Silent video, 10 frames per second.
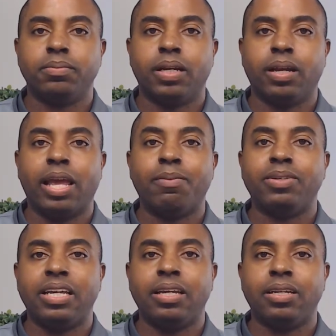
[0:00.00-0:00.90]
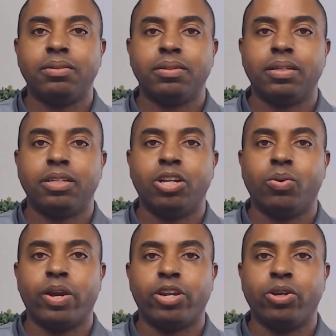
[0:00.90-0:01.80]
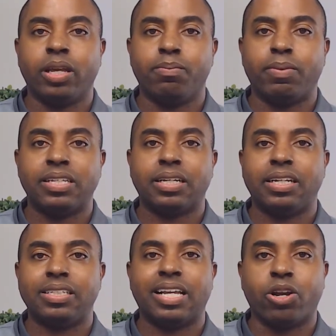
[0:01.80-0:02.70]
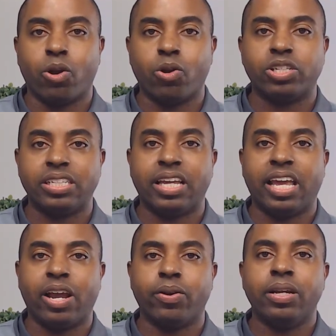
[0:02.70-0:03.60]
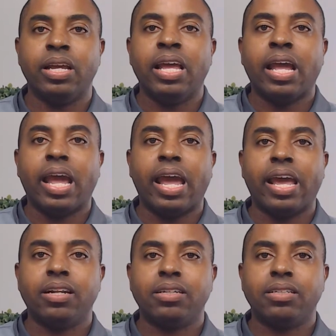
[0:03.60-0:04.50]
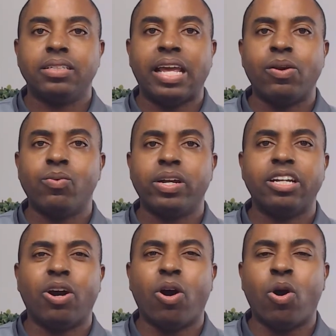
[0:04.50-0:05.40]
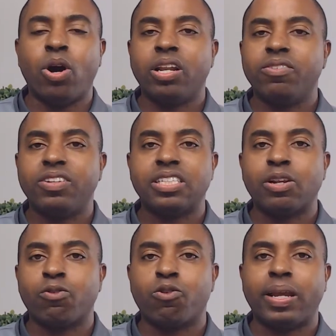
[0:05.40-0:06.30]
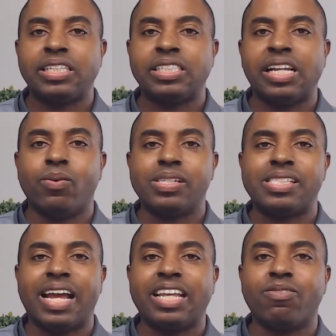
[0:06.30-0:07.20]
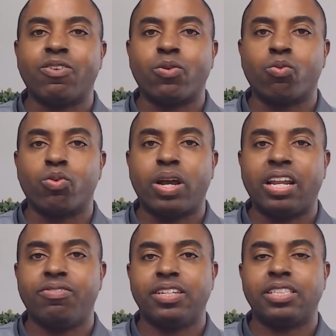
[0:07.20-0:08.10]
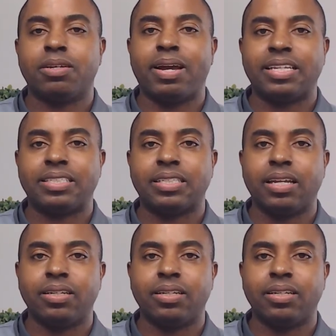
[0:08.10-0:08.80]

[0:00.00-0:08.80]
MD, where you can basically, it's like an urgent care. And they wanted all of this information that was not even relevant to my son,